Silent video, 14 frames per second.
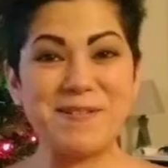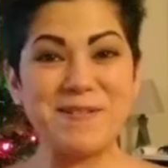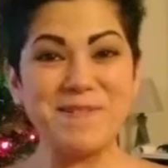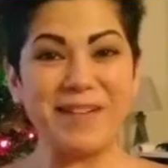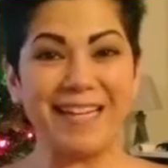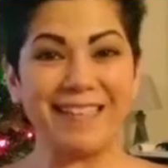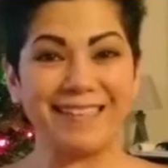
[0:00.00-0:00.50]

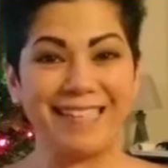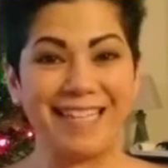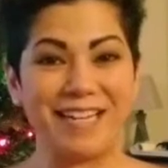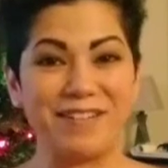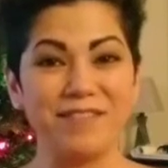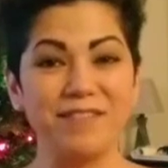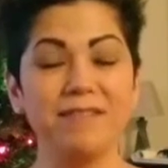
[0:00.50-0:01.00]
Oh, my
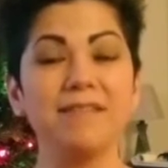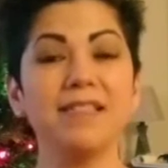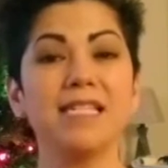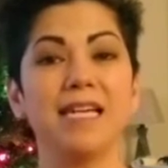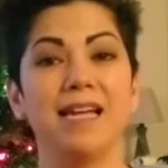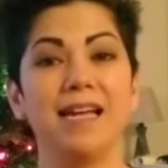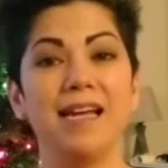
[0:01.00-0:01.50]

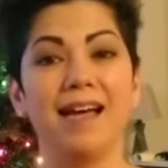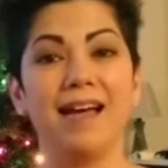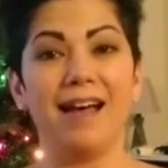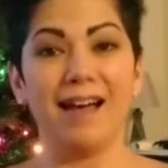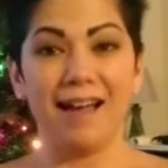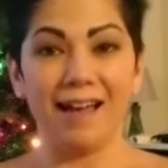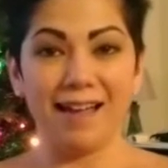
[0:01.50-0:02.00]
loves,
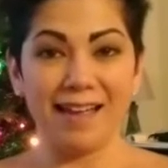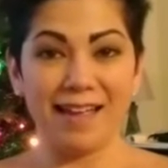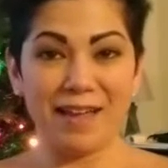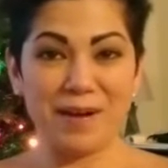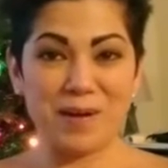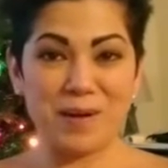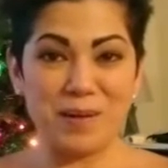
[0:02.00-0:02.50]

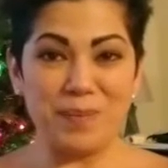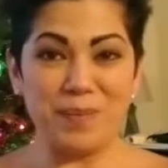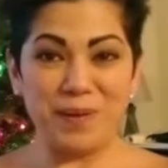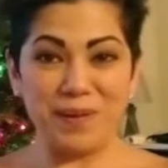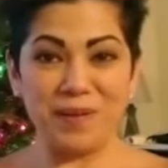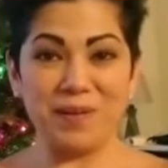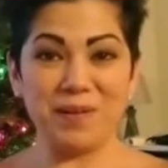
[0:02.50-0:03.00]
I hope
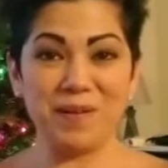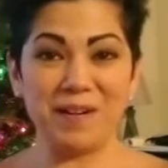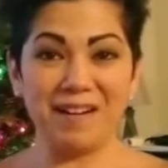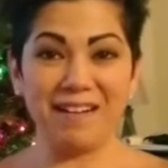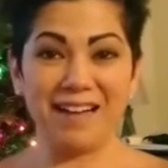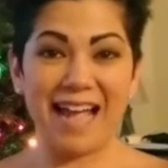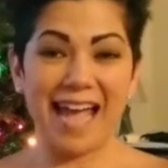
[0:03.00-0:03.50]
you
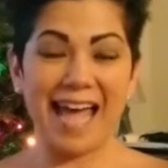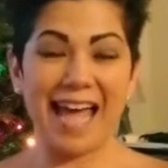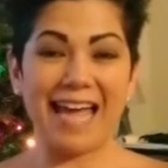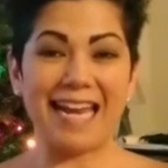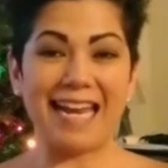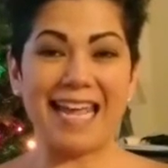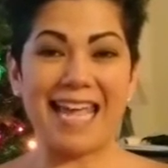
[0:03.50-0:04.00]
all
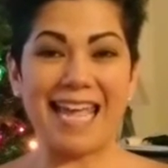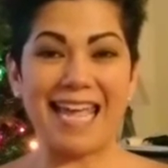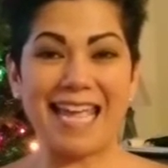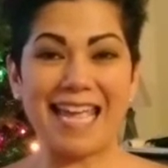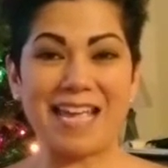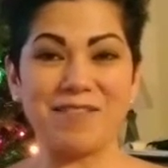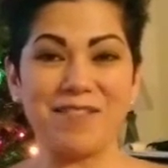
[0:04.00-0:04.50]
had
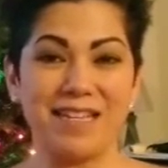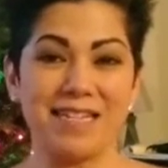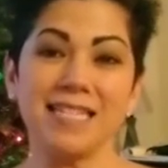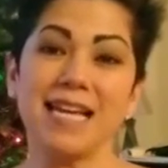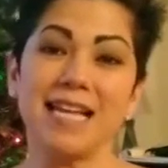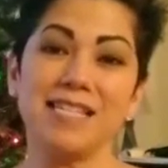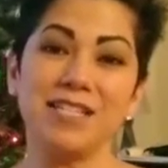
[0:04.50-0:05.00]
a
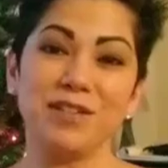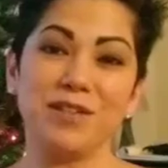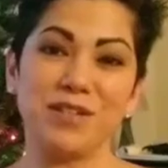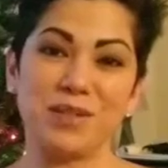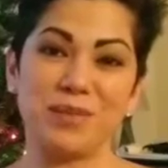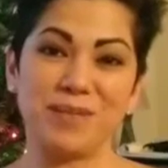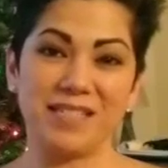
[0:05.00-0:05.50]
fantastic
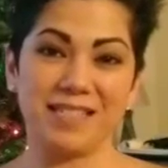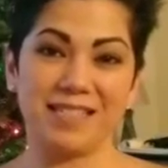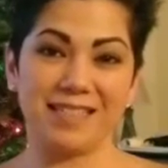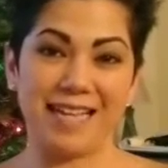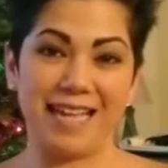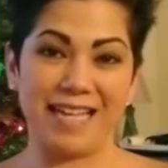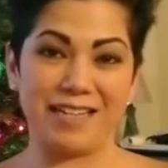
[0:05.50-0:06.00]
Christmas
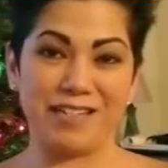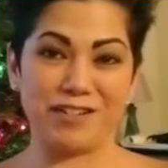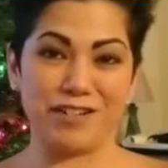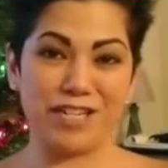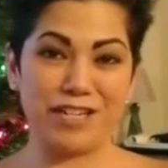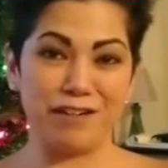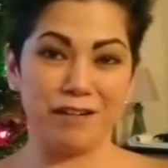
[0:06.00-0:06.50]
and
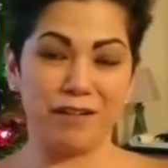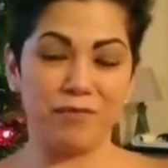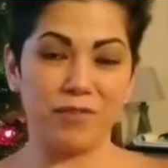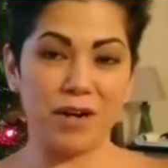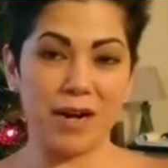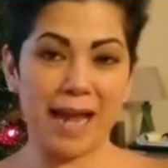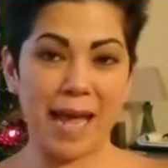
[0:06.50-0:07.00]
are gearing
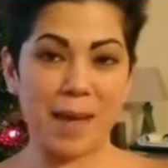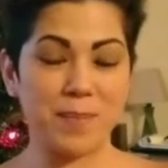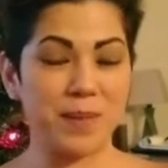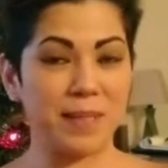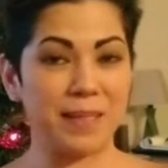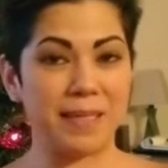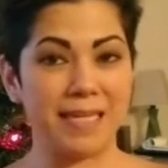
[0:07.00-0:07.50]
up for a
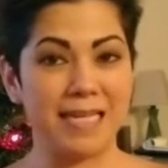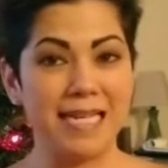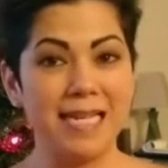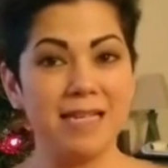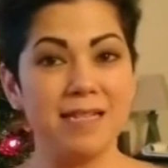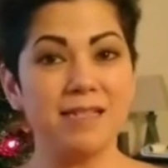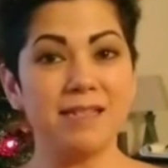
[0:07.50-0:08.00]
happy and
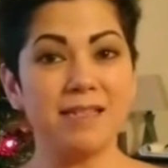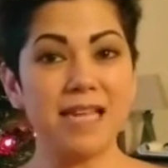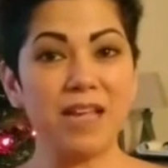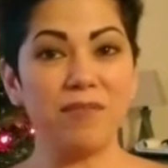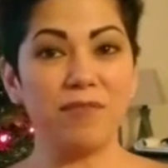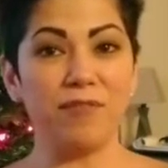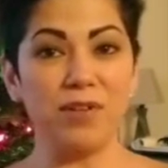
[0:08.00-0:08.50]

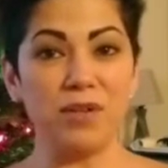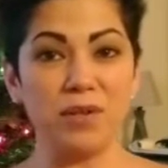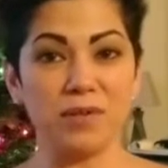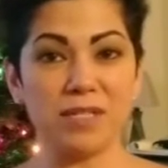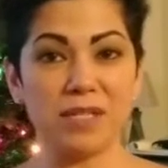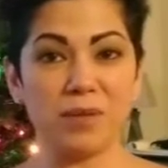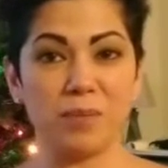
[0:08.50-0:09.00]
safe New
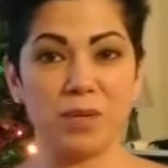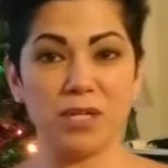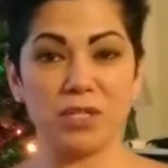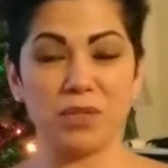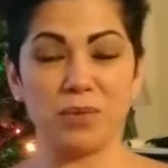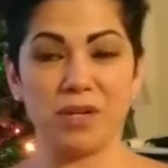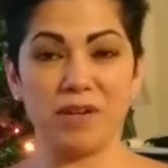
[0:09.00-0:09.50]
Year
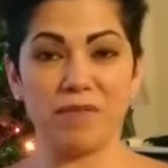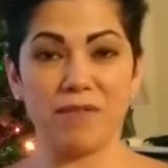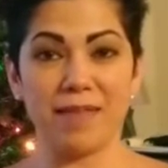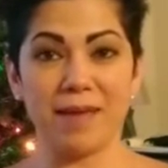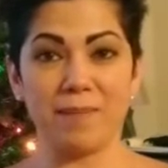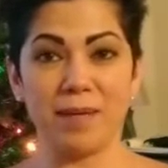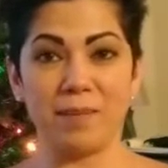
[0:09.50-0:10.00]
celebration,
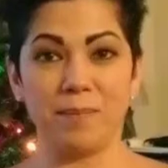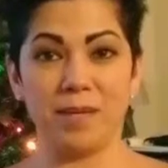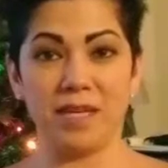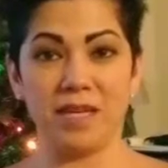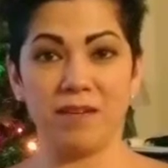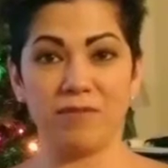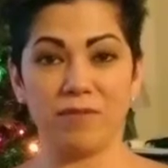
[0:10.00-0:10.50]
whatever that may
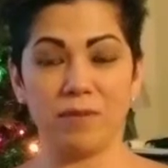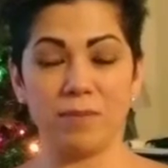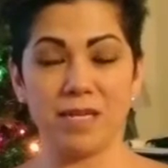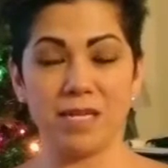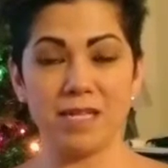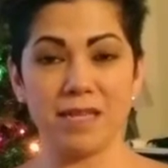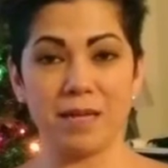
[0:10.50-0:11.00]
be. For
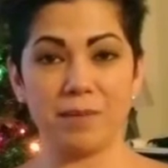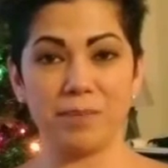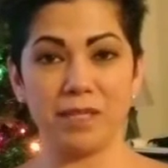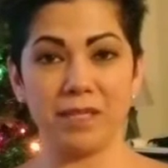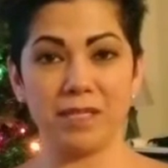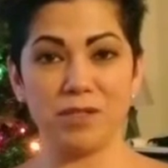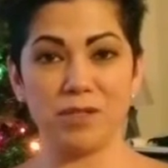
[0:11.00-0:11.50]
me, that
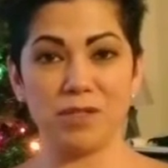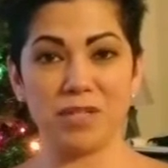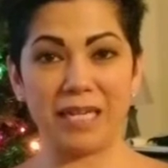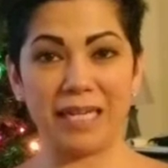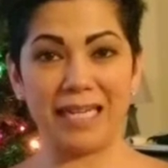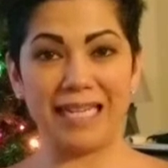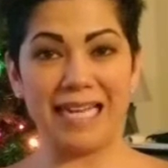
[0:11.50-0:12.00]
means
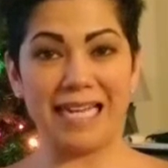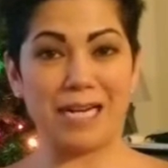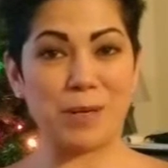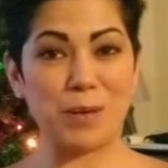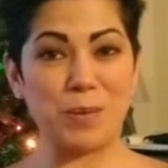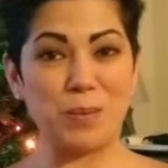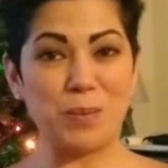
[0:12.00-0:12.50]
hanging
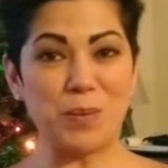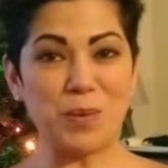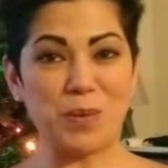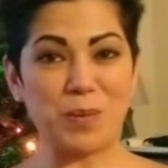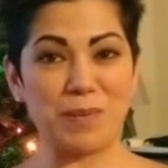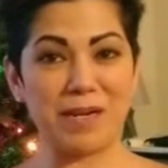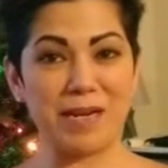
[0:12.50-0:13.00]
at home
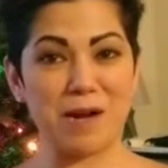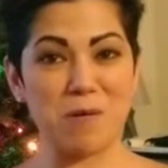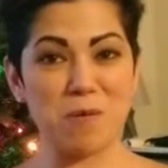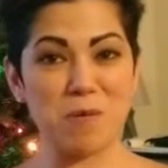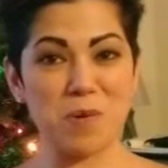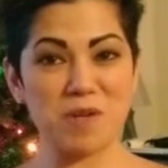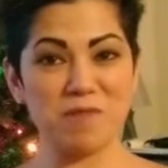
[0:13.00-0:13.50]
with my
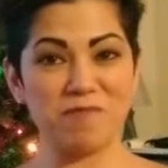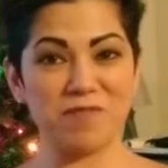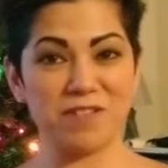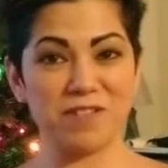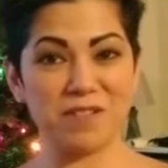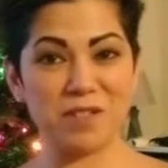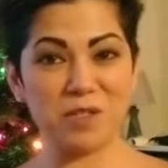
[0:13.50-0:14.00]
dog in
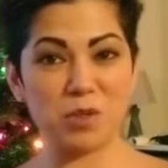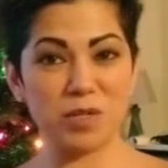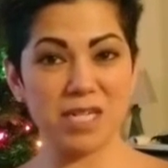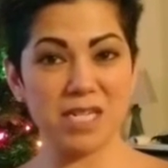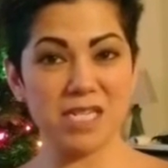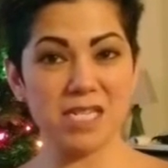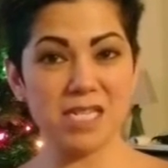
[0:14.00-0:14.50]
front of the
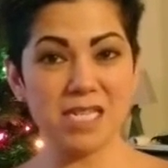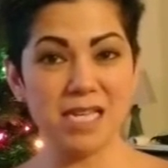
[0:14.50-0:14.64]
tree.